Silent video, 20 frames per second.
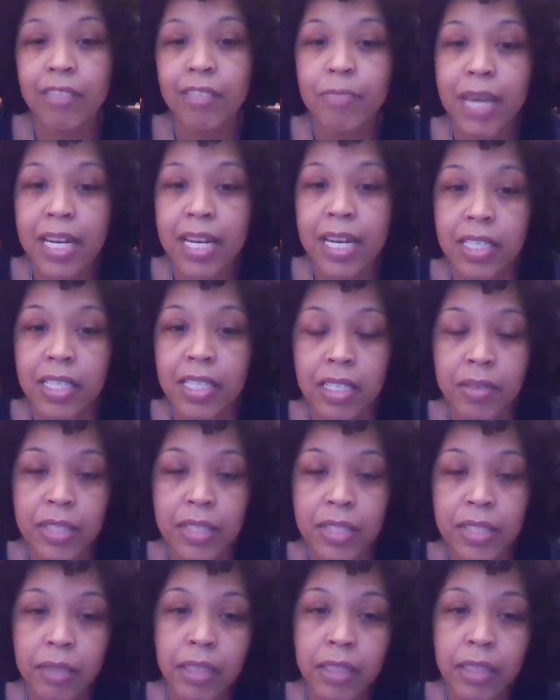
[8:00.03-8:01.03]
safe medicine.
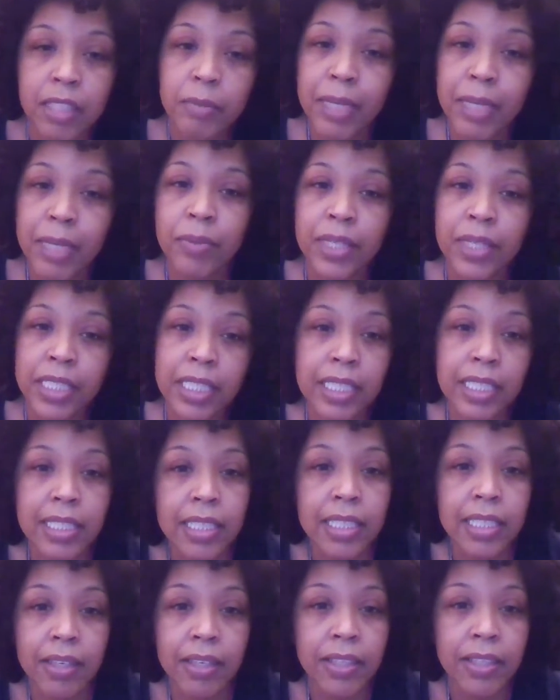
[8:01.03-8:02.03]
So it's something you may want to
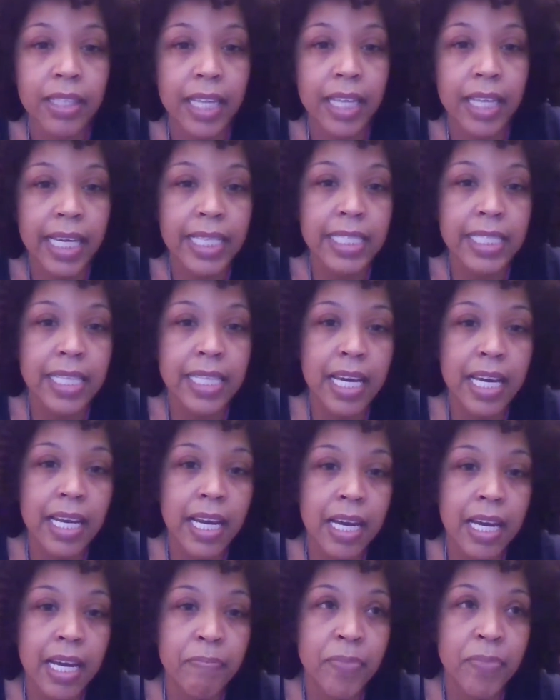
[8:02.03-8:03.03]
consider. Like I
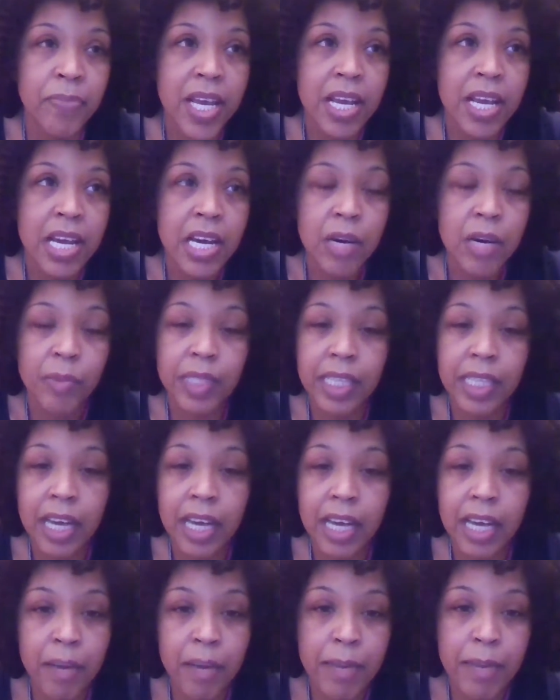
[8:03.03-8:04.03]
said, we
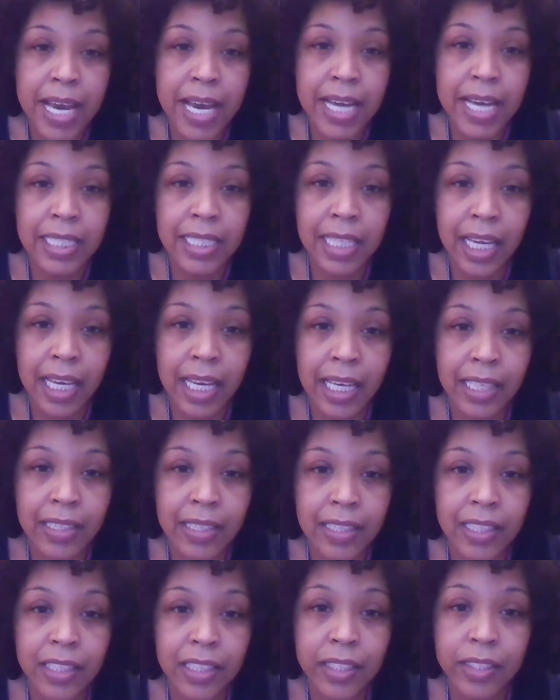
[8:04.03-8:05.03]
love our pets,
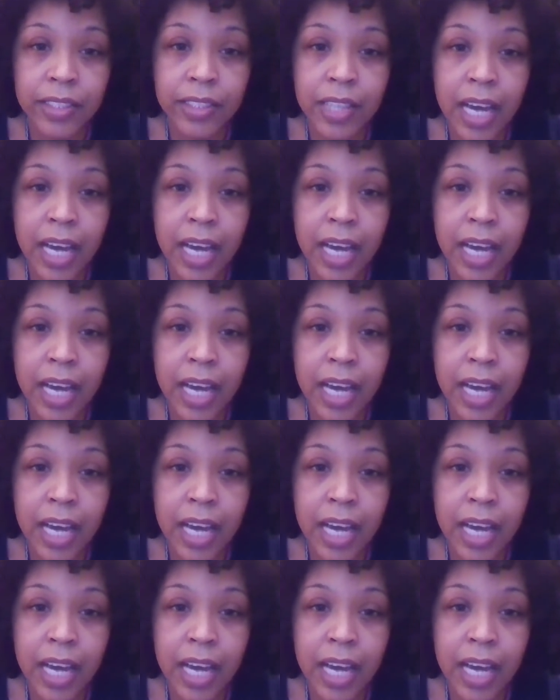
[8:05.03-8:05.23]
and